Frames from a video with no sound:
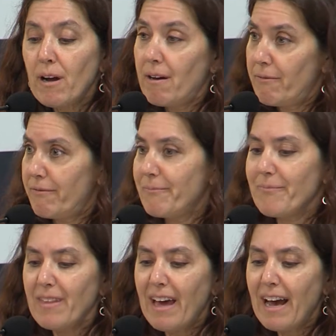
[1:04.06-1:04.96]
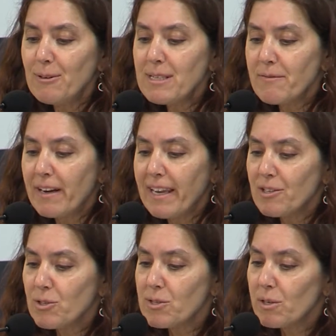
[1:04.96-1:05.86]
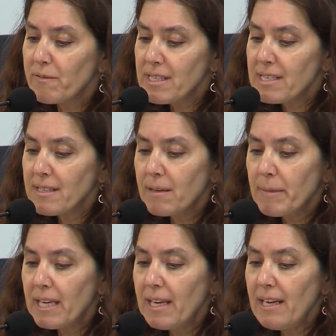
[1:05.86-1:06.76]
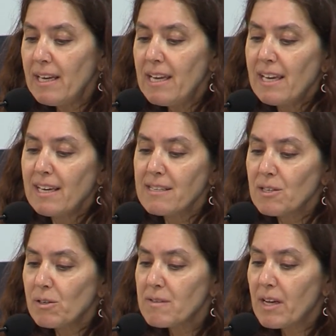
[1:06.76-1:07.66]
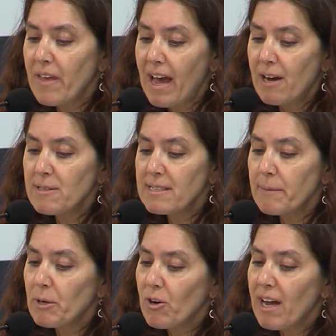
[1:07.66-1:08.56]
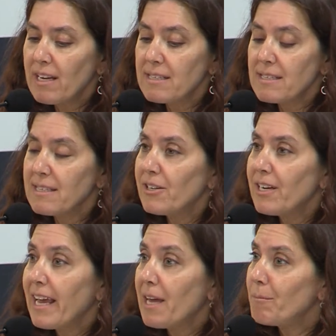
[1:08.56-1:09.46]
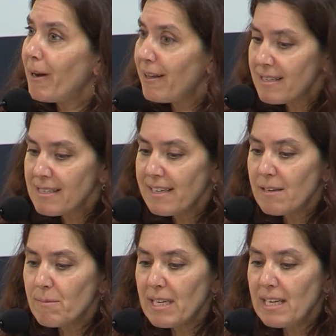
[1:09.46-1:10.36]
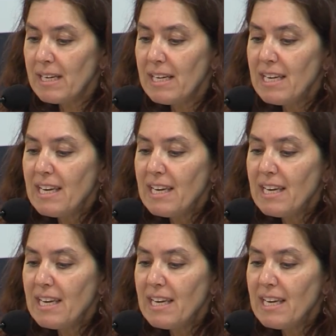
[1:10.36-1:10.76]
of the House Financial Services Committee. He serves on the House Democratic Steering and Policy Committee.